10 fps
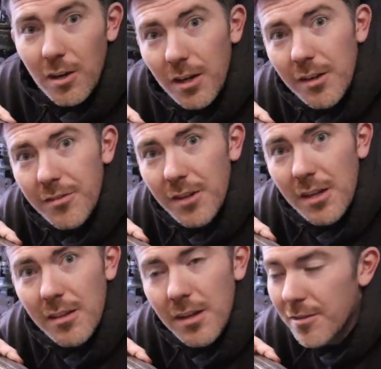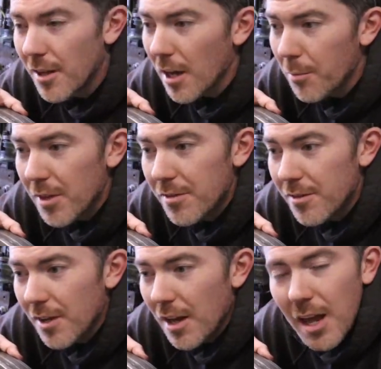Here you can see the setup. This
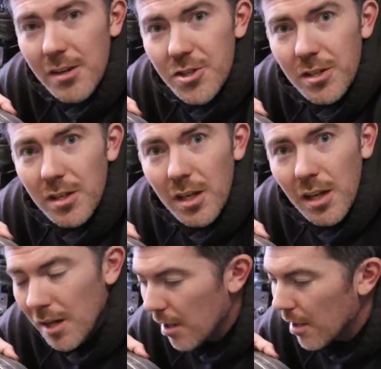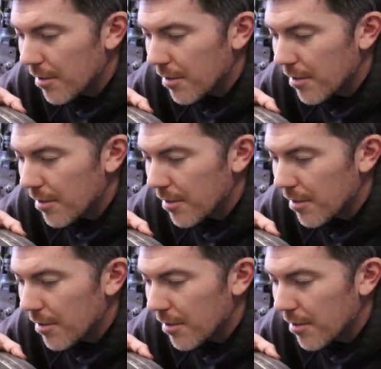is an engine.